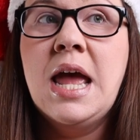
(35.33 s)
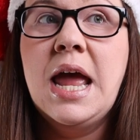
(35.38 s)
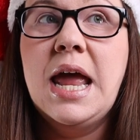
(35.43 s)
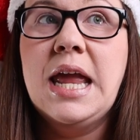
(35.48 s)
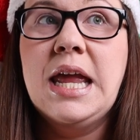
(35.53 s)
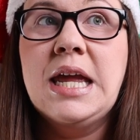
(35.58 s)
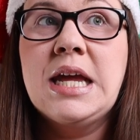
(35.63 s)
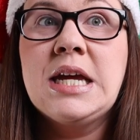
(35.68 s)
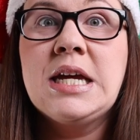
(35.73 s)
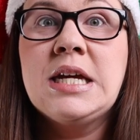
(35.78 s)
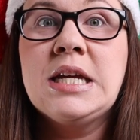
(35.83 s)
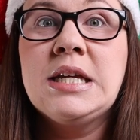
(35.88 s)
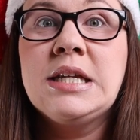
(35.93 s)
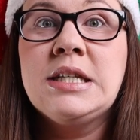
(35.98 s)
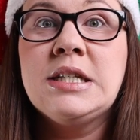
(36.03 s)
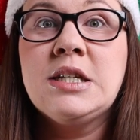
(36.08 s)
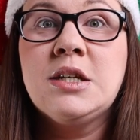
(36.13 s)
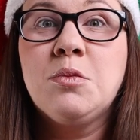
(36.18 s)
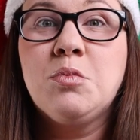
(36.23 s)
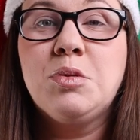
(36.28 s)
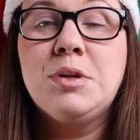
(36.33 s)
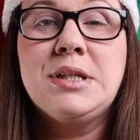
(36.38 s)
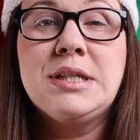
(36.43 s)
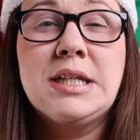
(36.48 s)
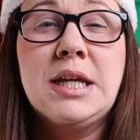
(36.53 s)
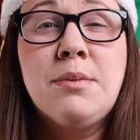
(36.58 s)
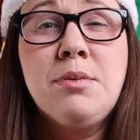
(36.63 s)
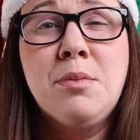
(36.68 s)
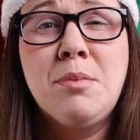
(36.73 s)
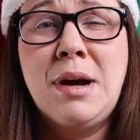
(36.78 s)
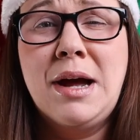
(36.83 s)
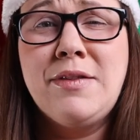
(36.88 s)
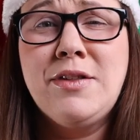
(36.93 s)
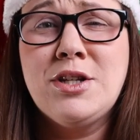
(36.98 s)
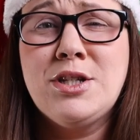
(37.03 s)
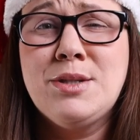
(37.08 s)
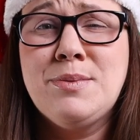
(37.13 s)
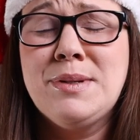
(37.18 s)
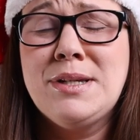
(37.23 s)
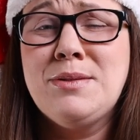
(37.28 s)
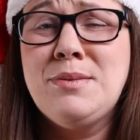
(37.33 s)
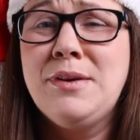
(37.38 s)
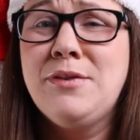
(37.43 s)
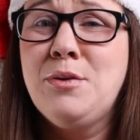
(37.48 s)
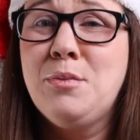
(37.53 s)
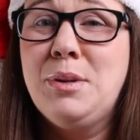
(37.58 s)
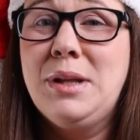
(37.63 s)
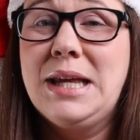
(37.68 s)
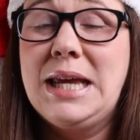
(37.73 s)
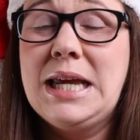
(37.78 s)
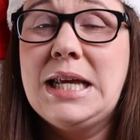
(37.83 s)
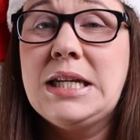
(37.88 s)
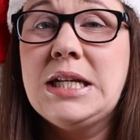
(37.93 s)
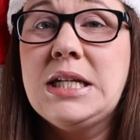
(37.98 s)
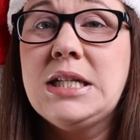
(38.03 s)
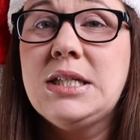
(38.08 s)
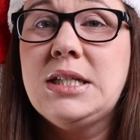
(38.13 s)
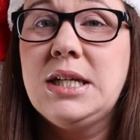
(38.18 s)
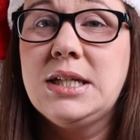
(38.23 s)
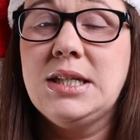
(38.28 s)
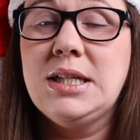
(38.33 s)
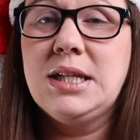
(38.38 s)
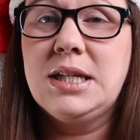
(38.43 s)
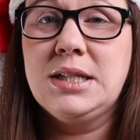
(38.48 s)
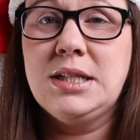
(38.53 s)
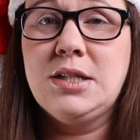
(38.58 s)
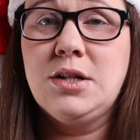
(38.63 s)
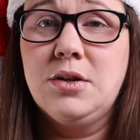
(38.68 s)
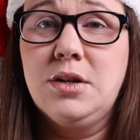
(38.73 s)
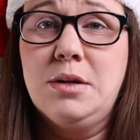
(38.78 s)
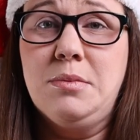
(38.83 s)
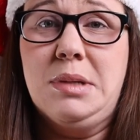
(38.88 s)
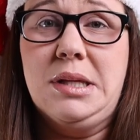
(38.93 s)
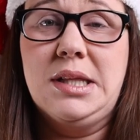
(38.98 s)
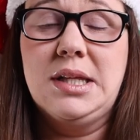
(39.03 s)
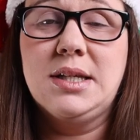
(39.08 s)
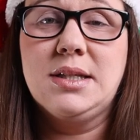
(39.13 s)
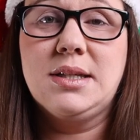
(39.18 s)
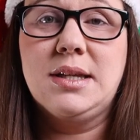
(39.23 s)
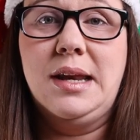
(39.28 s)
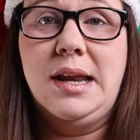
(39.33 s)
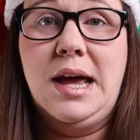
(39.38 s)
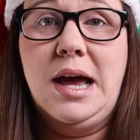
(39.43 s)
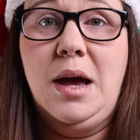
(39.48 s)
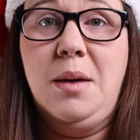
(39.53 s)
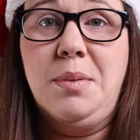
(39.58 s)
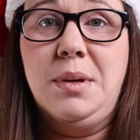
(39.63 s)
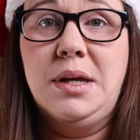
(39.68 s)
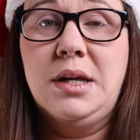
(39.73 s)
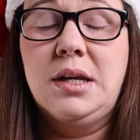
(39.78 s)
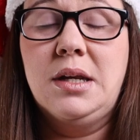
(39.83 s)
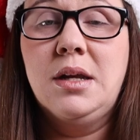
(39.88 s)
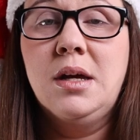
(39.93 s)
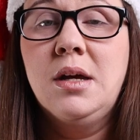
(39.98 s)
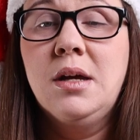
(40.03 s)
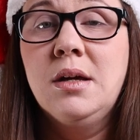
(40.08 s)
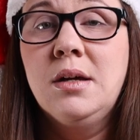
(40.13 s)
and please keep in mind that just because we have it planned doesn't necessarily mean that it's going to happen.